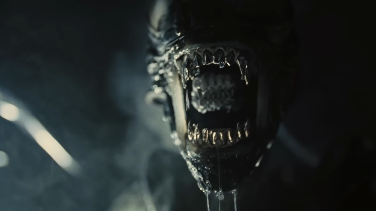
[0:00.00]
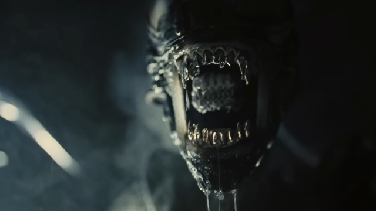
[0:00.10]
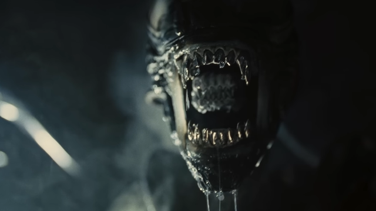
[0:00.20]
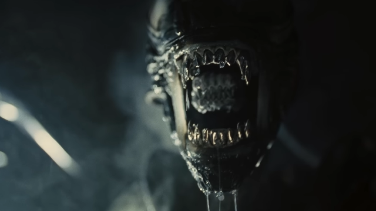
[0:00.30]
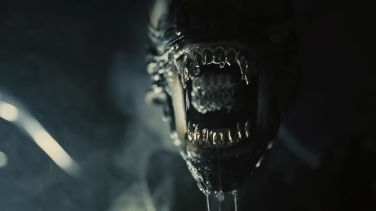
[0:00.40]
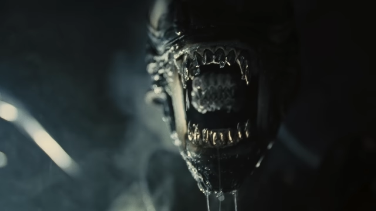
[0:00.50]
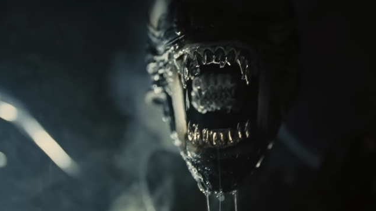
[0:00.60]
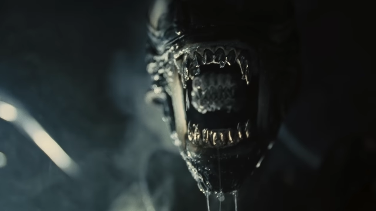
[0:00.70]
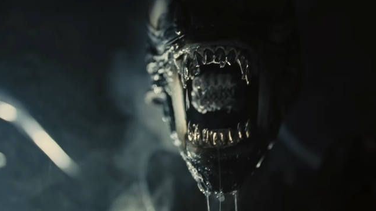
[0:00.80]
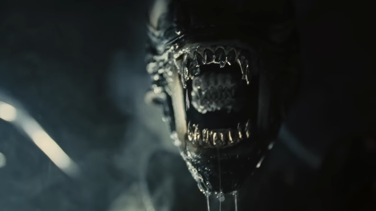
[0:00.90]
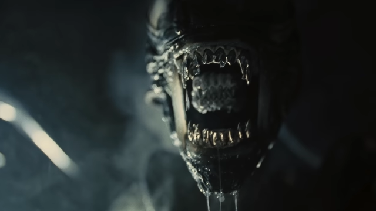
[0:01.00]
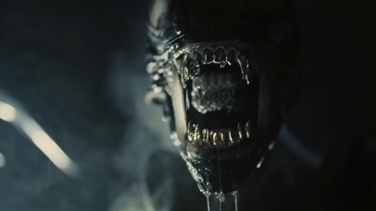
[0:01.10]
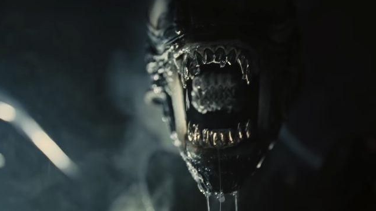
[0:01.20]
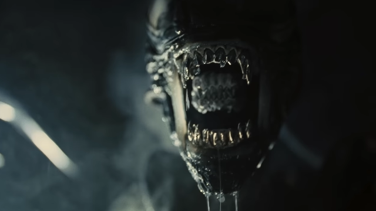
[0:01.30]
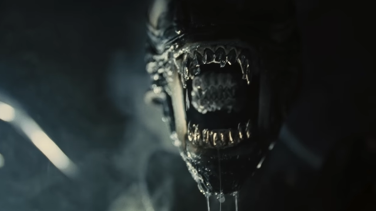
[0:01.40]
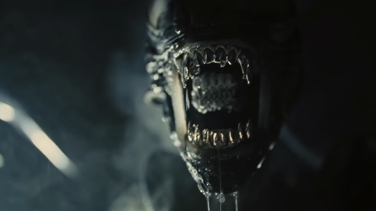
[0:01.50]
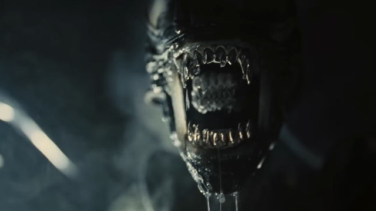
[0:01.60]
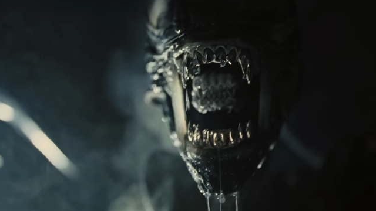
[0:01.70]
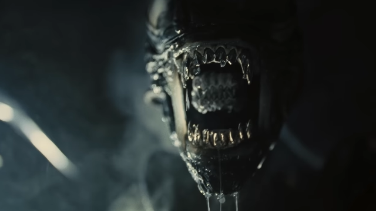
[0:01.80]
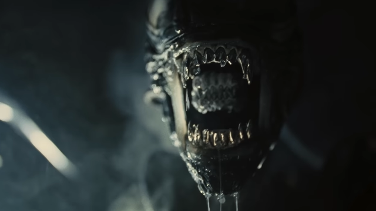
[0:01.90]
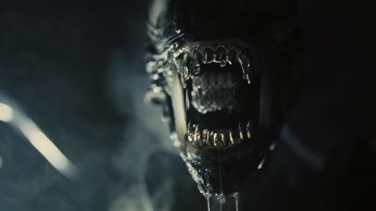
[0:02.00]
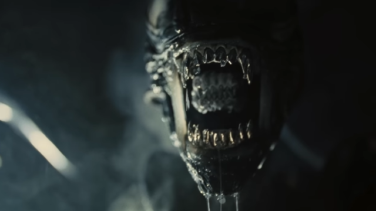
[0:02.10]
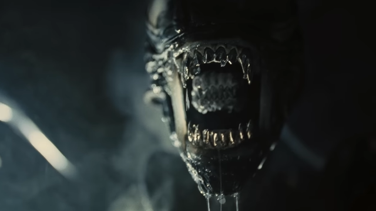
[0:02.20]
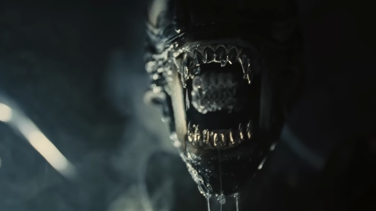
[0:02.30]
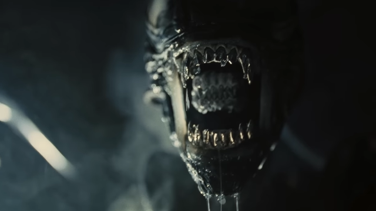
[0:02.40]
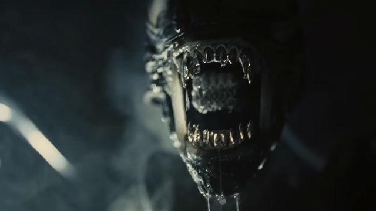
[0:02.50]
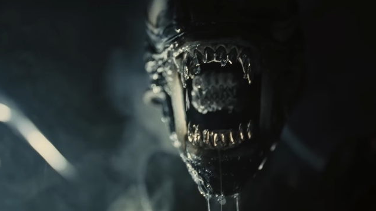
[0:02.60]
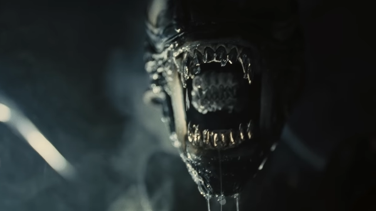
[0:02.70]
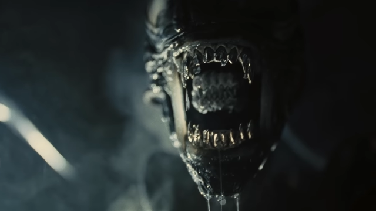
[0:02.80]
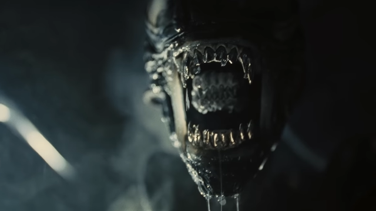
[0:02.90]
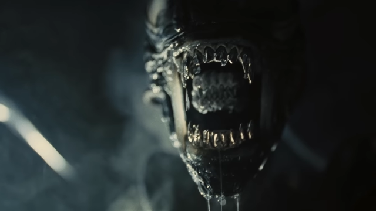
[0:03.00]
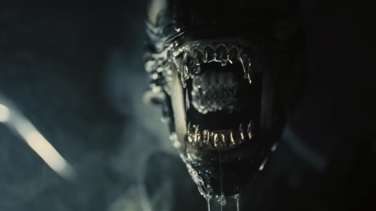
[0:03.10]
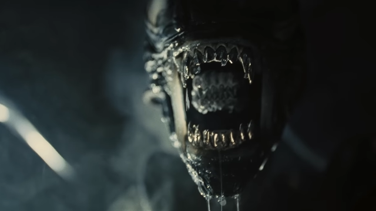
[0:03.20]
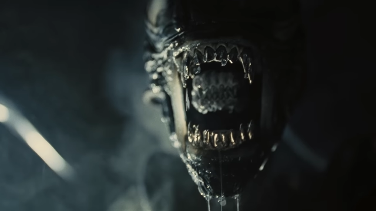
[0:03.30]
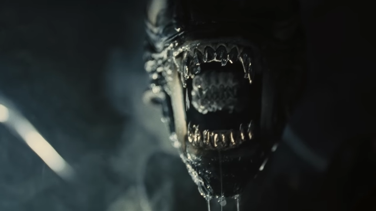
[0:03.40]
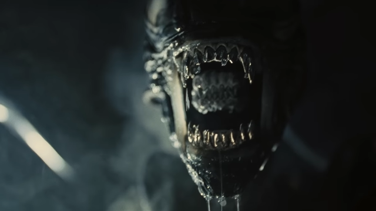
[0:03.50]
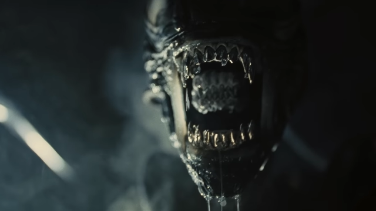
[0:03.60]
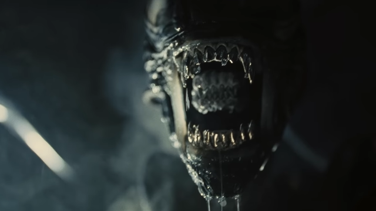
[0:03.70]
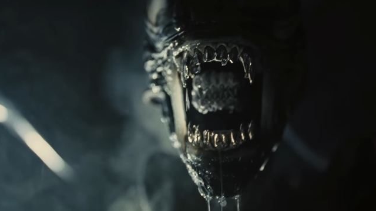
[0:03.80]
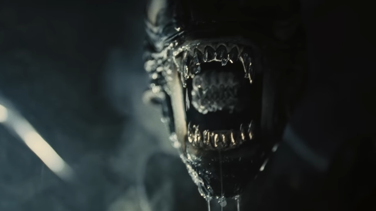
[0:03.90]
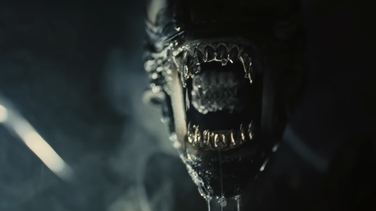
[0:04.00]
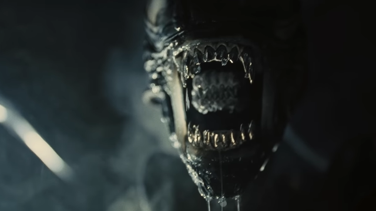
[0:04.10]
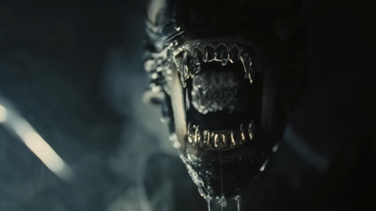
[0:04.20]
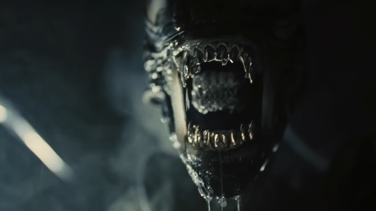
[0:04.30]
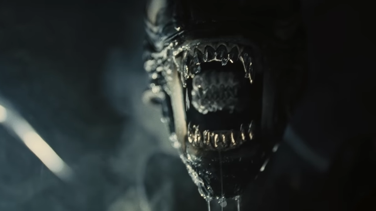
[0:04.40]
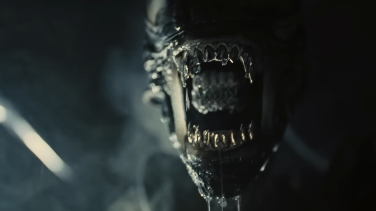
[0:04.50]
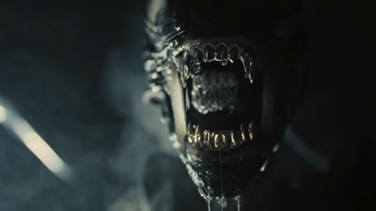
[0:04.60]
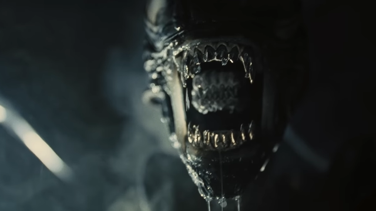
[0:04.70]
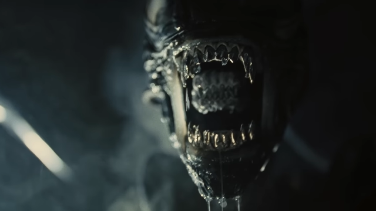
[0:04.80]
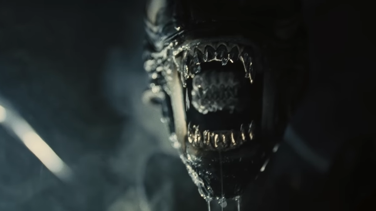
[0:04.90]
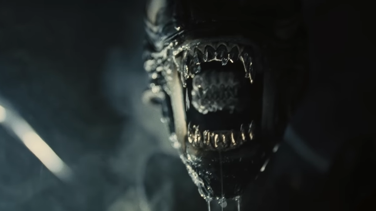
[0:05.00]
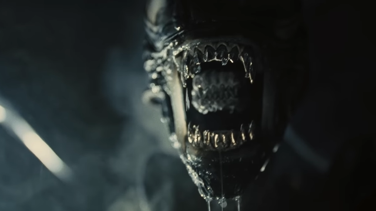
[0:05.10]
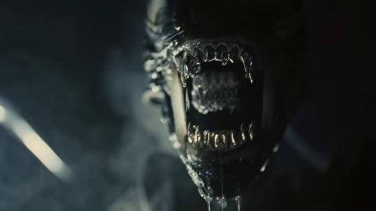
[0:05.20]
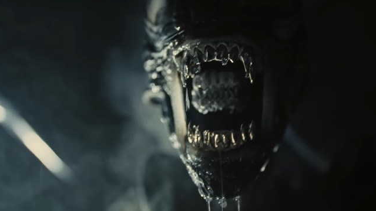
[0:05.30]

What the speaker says: No face is visible, so there are no lips to read.